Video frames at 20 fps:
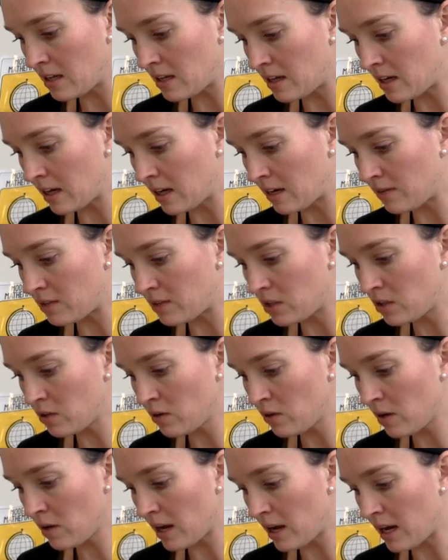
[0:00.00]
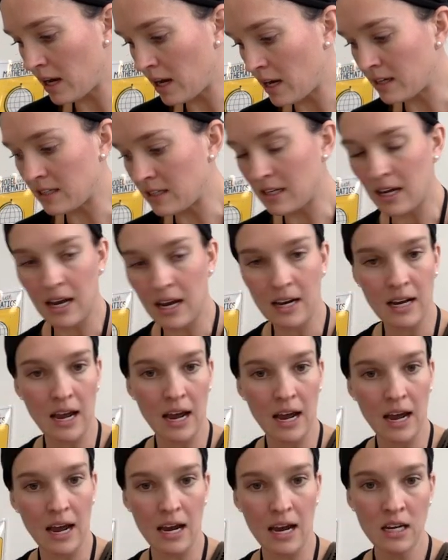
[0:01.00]
-2 and an
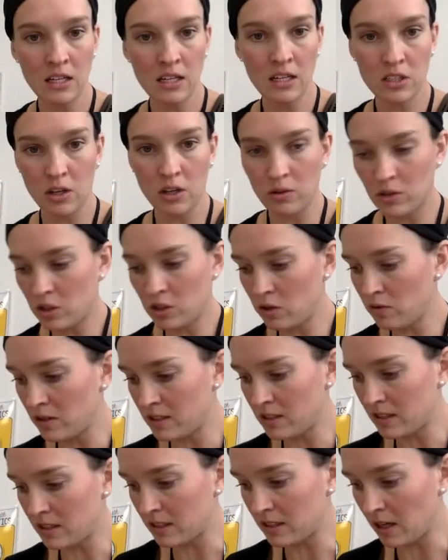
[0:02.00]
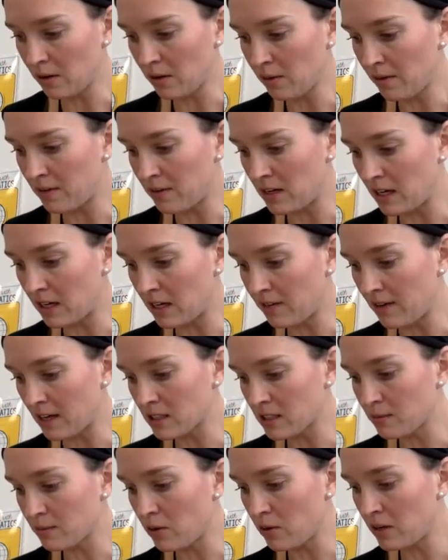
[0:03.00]
a. So two reasons there. We have a negative
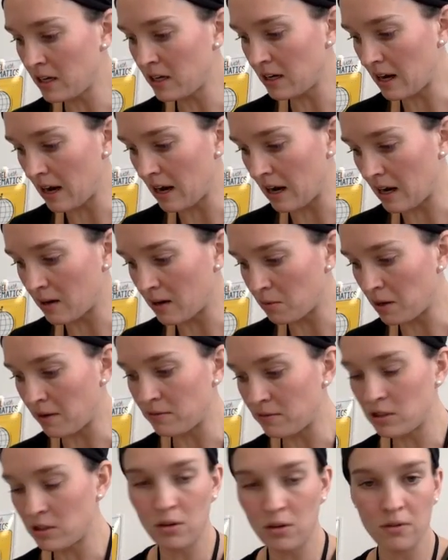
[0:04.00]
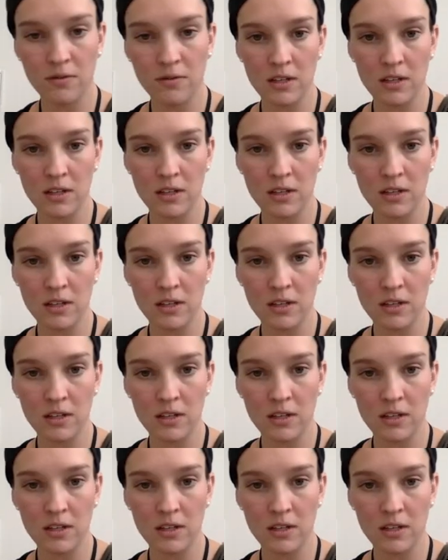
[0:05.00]
exponent and we have two of the